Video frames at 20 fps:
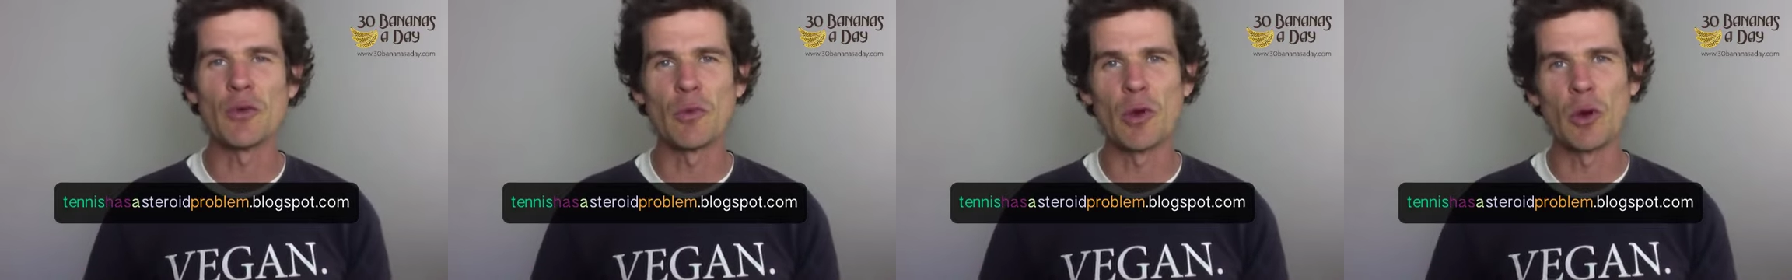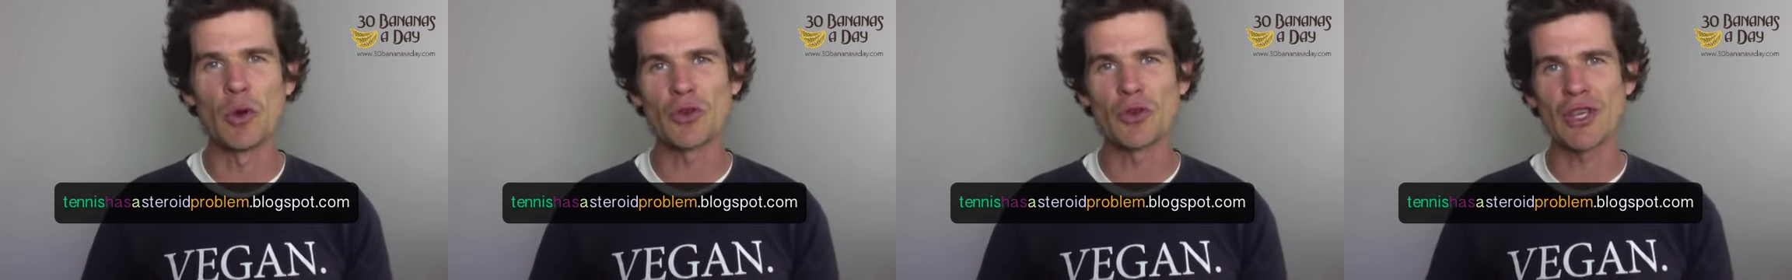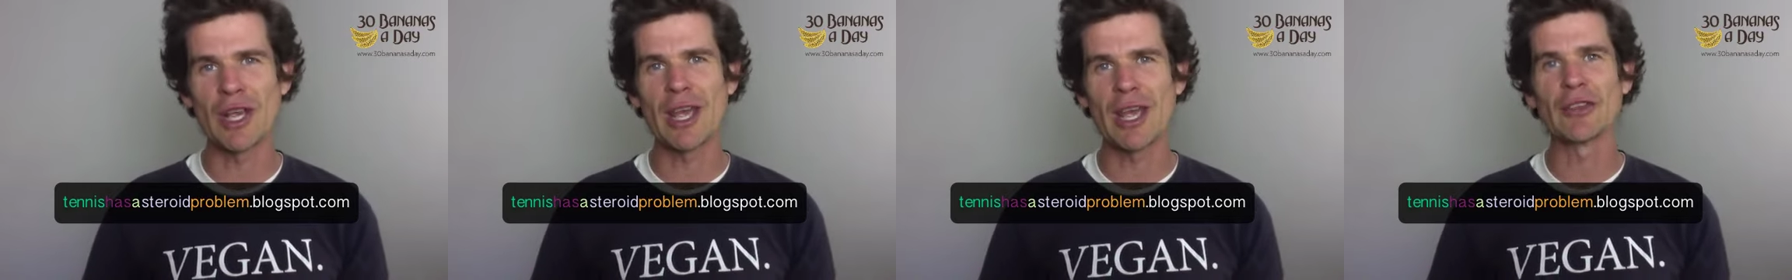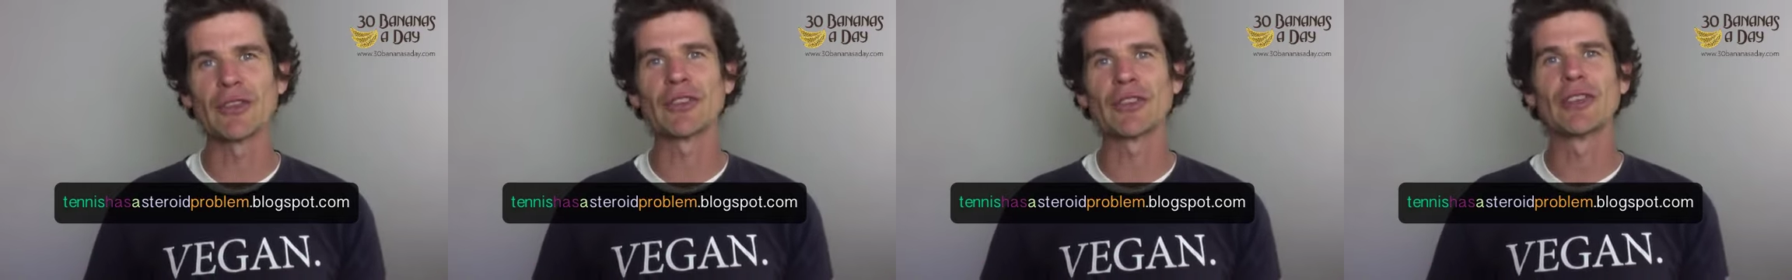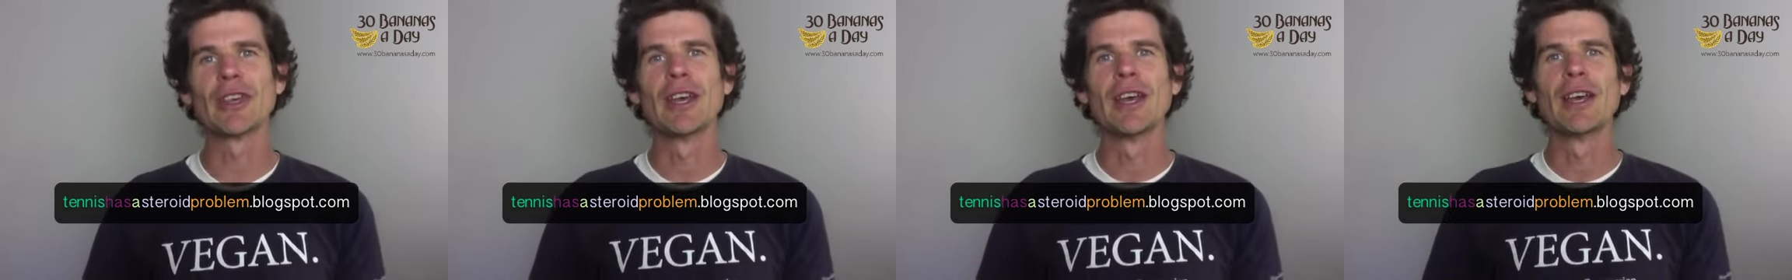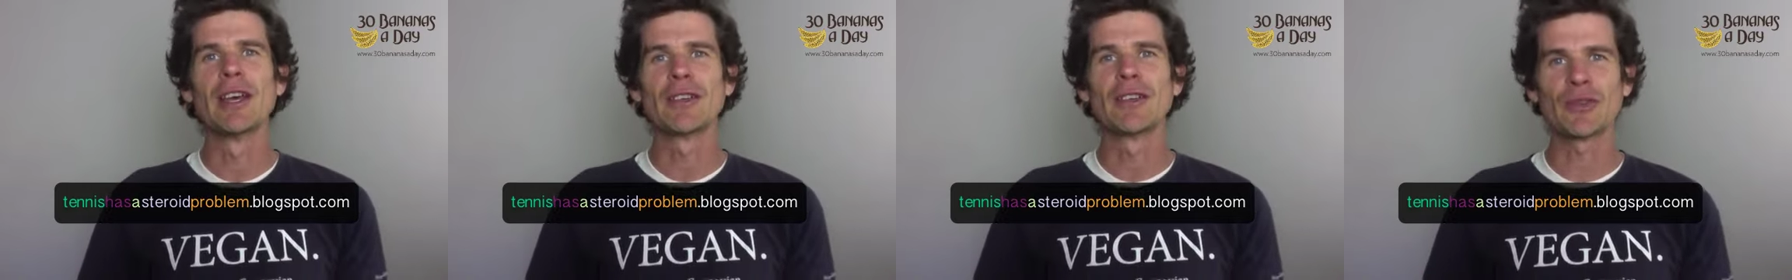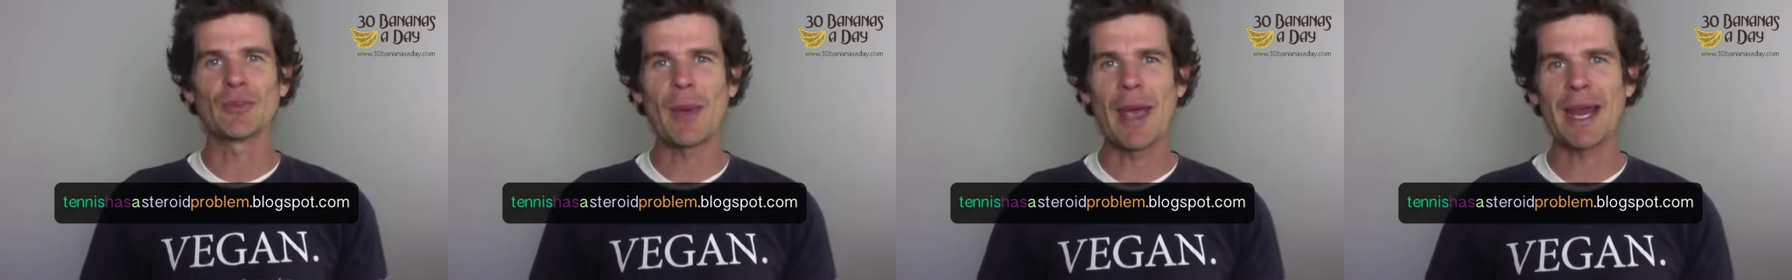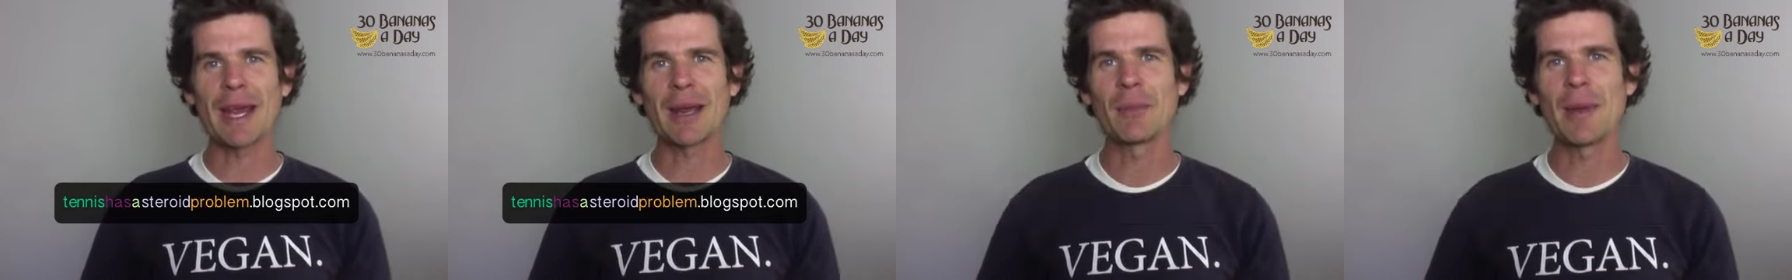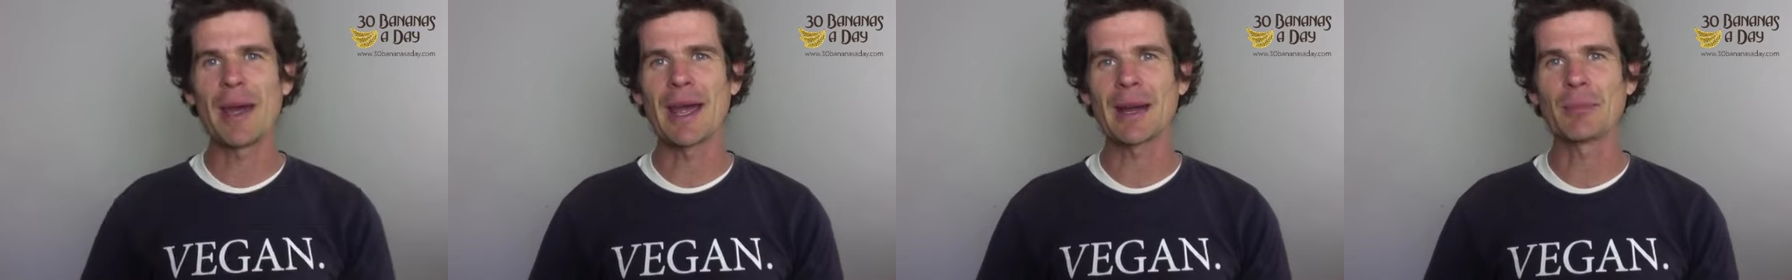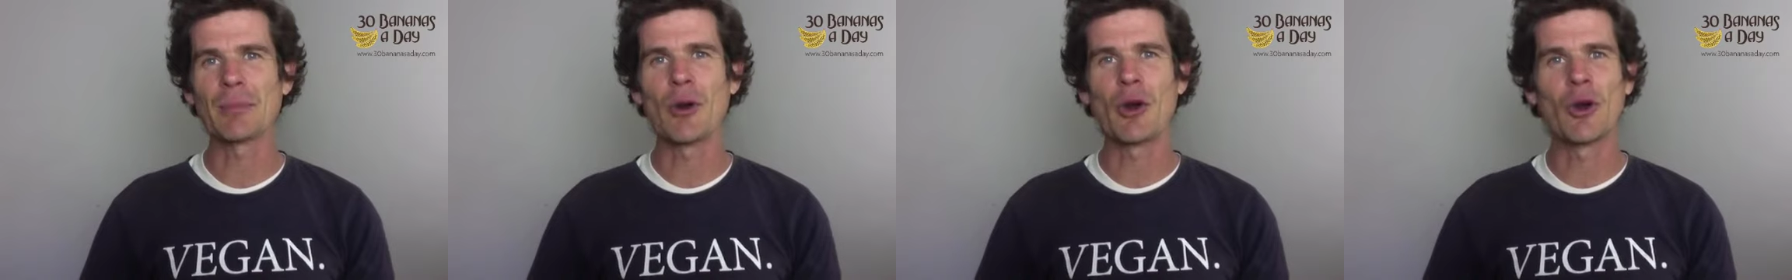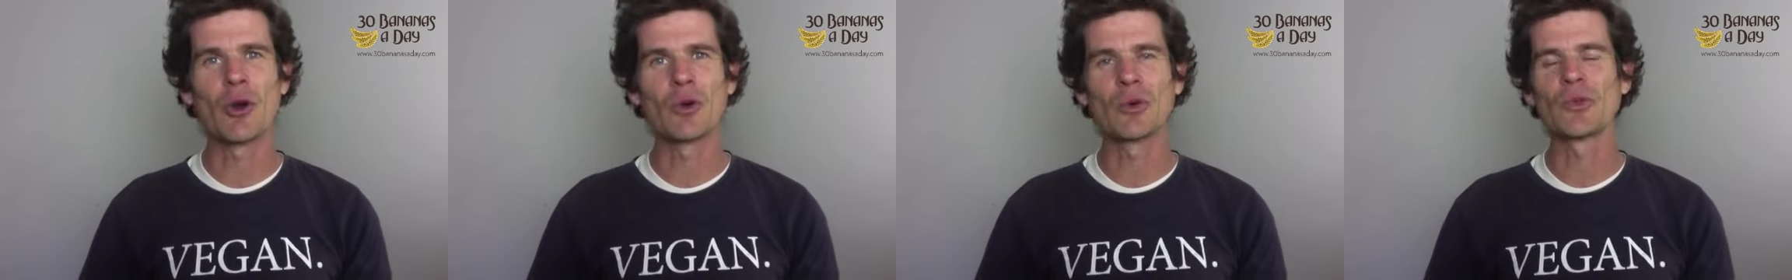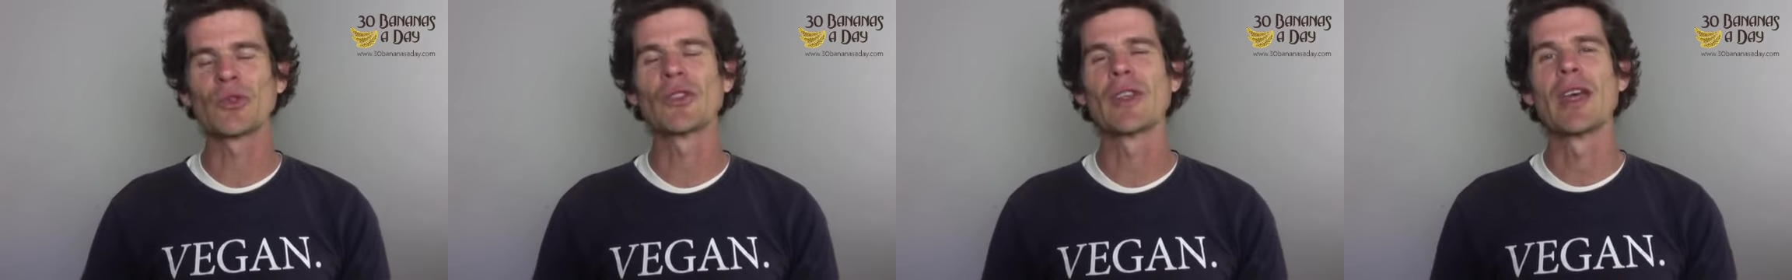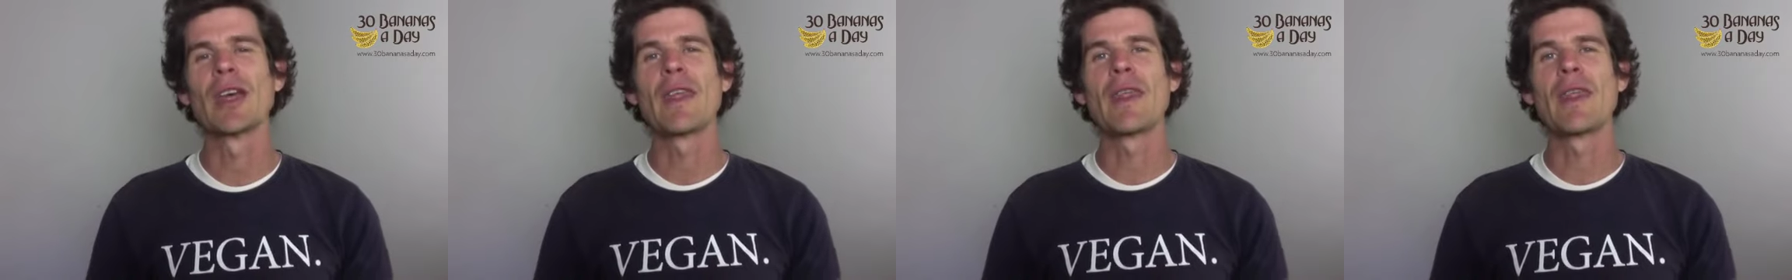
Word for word: wheelchairs, smacking back balls.